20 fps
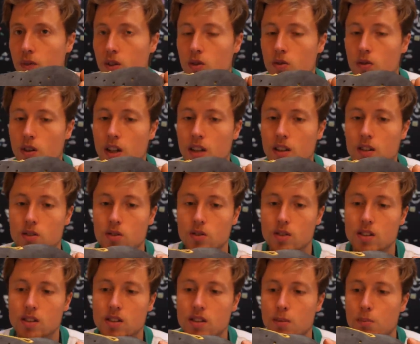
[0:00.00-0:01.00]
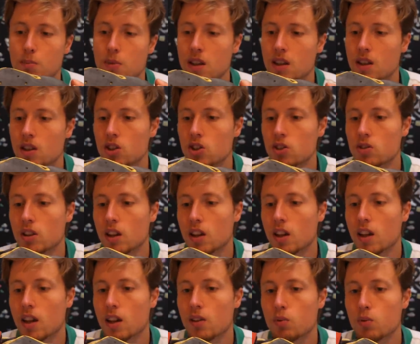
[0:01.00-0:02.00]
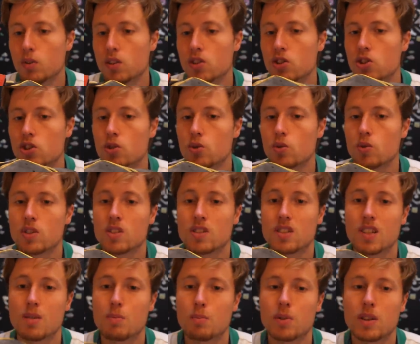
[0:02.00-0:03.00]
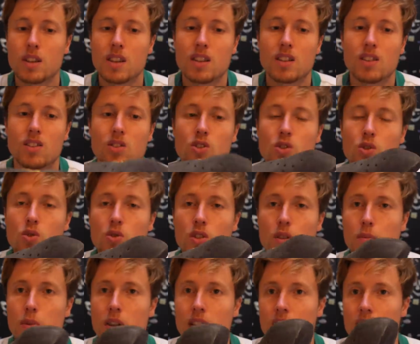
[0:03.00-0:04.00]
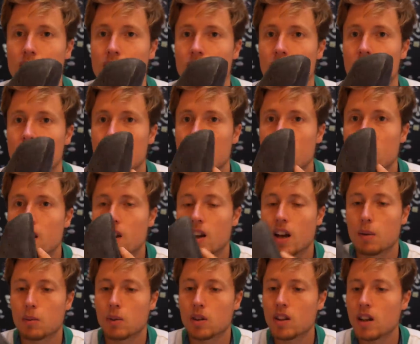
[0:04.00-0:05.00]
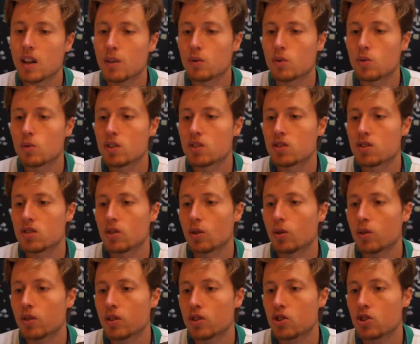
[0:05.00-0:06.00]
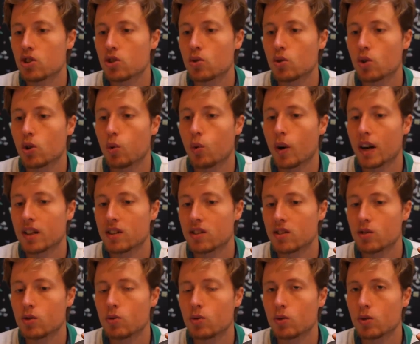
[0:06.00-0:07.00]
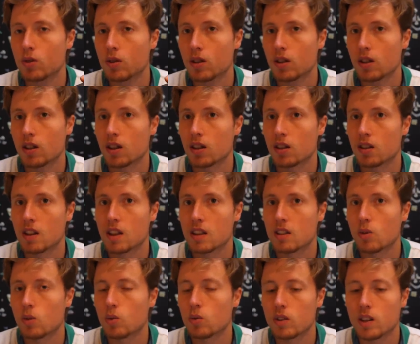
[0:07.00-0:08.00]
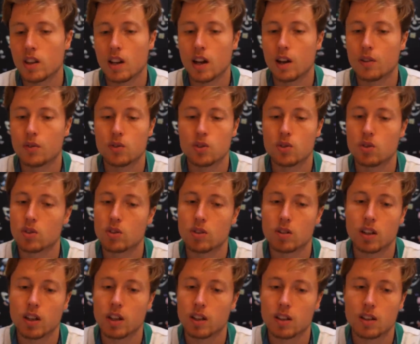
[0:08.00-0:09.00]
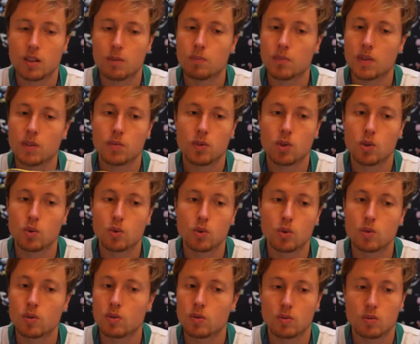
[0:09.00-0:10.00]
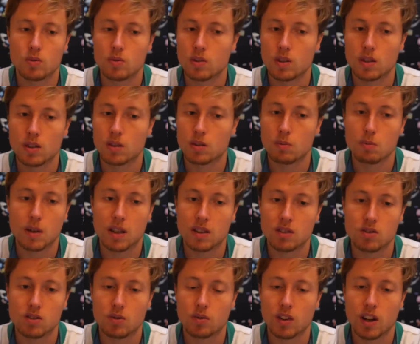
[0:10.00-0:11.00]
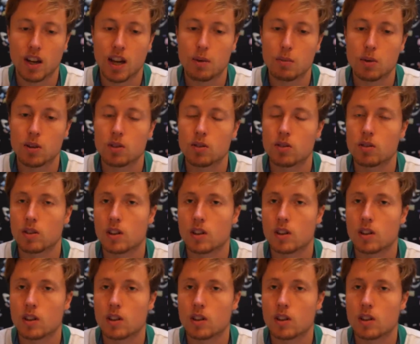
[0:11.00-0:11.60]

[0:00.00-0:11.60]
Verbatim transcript: All right, so this is a big issue that I have with the shoe, simply durability. I'm gonna have to resole this shoe quite soon, and that only after like two uh, months of climbing.